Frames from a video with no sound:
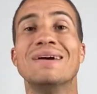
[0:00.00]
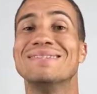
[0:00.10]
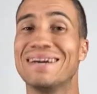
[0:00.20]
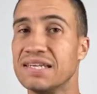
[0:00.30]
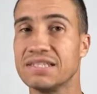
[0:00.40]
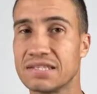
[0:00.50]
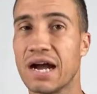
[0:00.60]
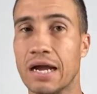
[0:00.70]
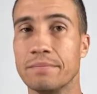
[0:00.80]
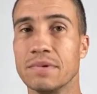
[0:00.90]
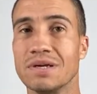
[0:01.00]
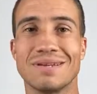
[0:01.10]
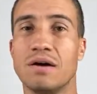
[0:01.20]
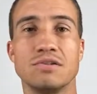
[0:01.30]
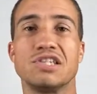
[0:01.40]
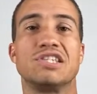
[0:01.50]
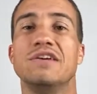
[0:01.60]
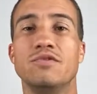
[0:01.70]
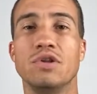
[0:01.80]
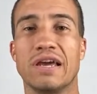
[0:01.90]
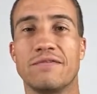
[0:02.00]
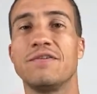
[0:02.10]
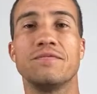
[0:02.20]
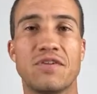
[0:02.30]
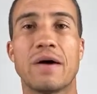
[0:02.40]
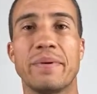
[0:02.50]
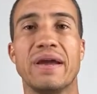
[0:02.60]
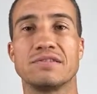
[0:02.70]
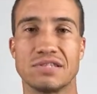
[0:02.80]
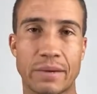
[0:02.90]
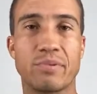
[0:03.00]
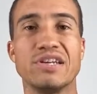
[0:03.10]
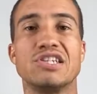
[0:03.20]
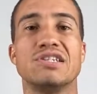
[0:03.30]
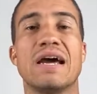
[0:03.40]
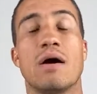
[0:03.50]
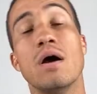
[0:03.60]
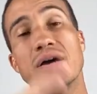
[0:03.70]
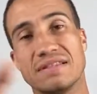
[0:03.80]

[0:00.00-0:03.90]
That takes time. Because I don't just give you like flip-flop answers. I break shit down.